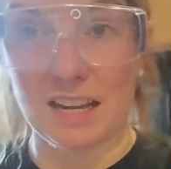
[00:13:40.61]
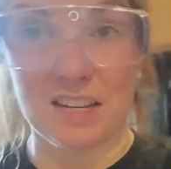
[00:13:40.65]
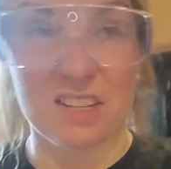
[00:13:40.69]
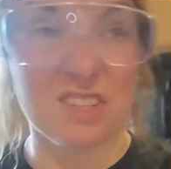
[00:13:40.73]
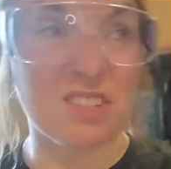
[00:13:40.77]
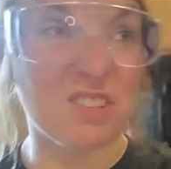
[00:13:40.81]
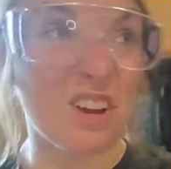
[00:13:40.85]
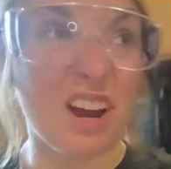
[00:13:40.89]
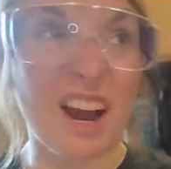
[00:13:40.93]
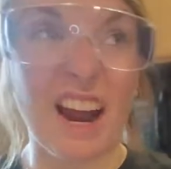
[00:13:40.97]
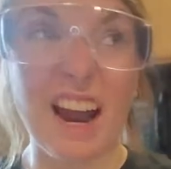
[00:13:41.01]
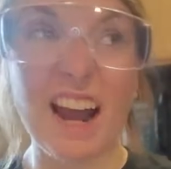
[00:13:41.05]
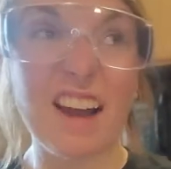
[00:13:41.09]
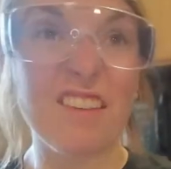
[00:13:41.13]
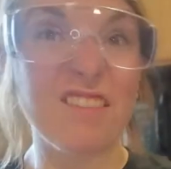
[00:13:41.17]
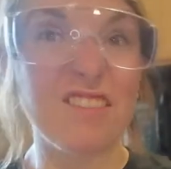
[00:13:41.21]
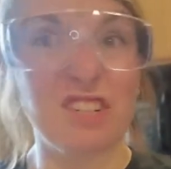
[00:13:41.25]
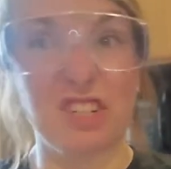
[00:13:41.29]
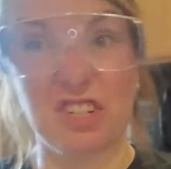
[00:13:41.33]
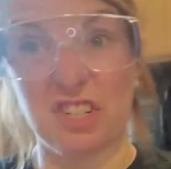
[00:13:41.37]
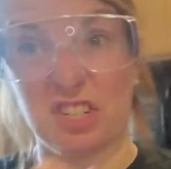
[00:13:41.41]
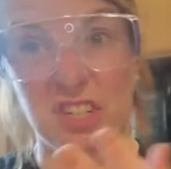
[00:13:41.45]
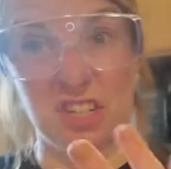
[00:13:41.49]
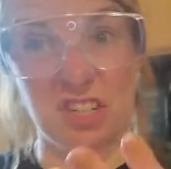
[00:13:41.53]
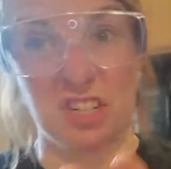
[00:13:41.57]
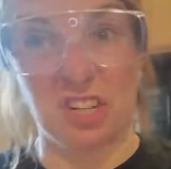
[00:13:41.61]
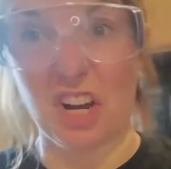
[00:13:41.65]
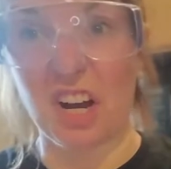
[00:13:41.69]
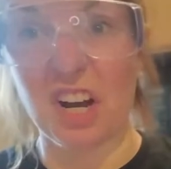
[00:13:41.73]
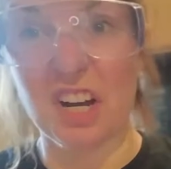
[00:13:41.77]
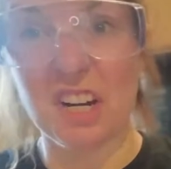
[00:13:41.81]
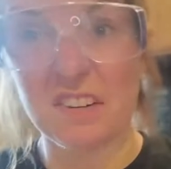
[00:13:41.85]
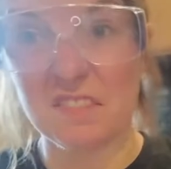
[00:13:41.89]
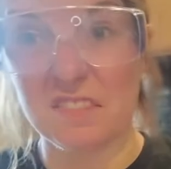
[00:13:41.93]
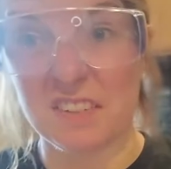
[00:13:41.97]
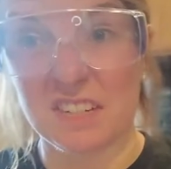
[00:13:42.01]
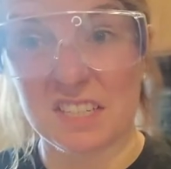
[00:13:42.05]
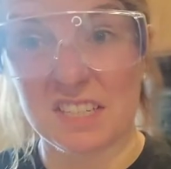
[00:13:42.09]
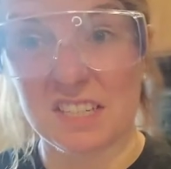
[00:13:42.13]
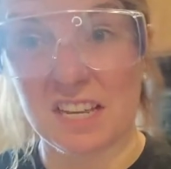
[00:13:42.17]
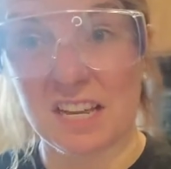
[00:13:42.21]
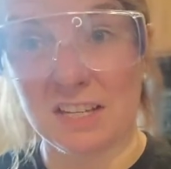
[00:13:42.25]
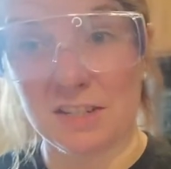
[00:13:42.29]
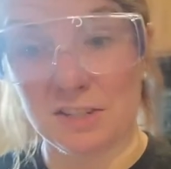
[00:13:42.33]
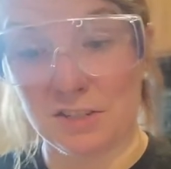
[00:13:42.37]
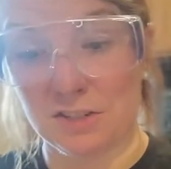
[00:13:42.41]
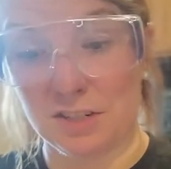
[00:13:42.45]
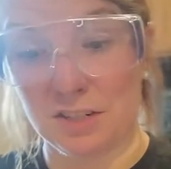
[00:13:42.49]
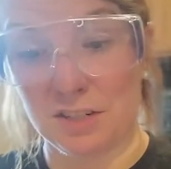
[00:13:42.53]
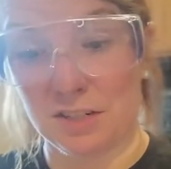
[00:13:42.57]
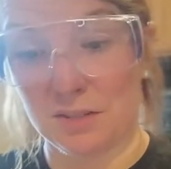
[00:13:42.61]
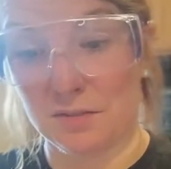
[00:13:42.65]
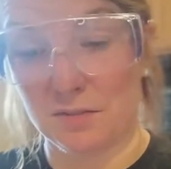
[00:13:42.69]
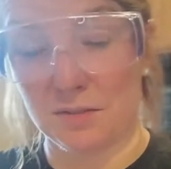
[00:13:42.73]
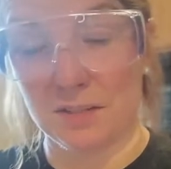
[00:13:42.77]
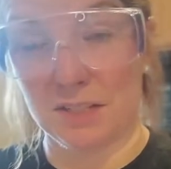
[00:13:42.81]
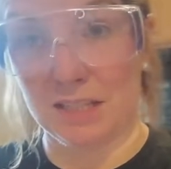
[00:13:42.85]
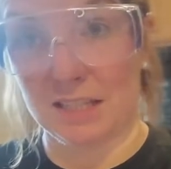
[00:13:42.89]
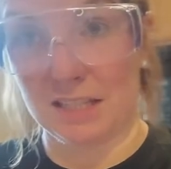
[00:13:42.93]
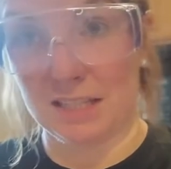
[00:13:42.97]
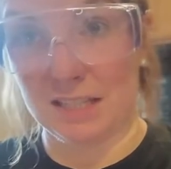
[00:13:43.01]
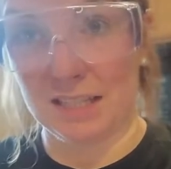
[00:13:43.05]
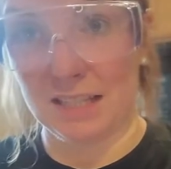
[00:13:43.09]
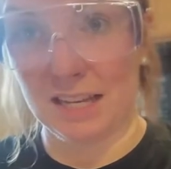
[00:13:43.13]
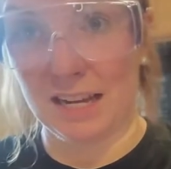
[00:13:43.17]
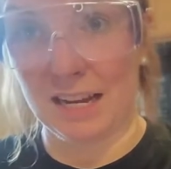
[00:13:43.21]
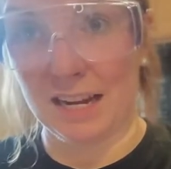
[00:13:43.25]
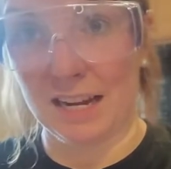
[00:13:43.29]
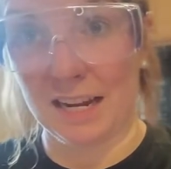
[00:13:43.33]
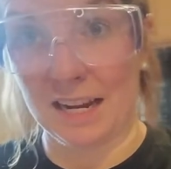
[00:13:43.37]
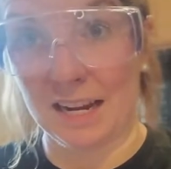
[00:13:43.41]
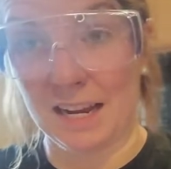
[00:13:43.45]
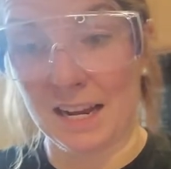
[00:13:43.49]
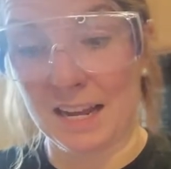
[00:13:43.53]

So I have just a ton of accessories for this thing